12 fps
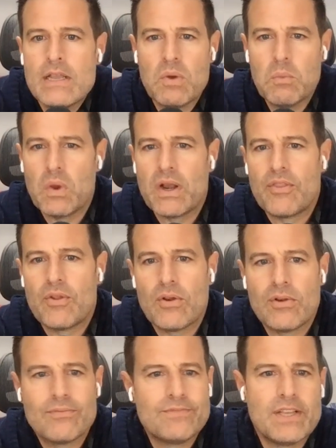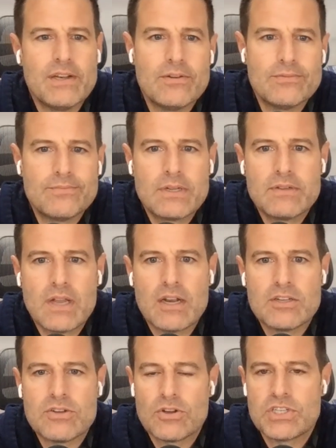What other, kind
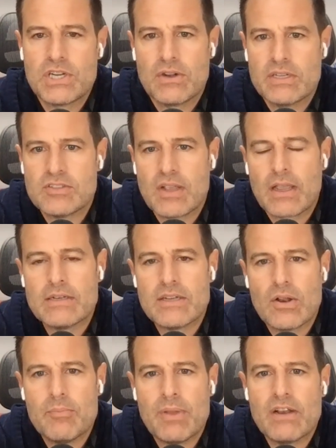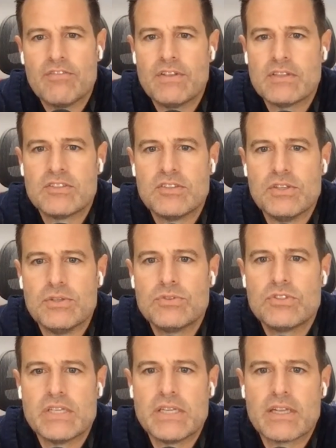of tertiary and secondary benefits do you
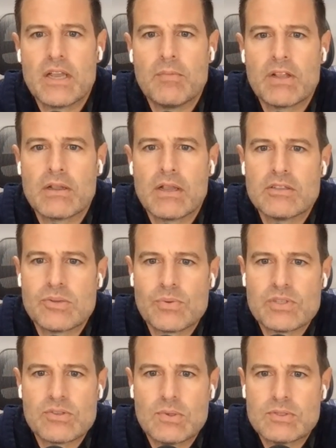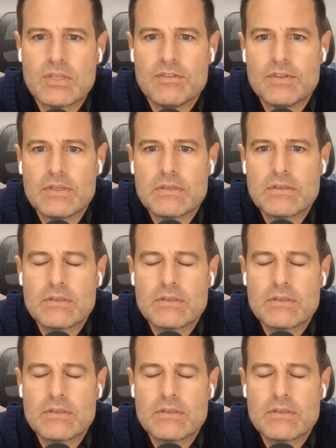see coming as a result of it?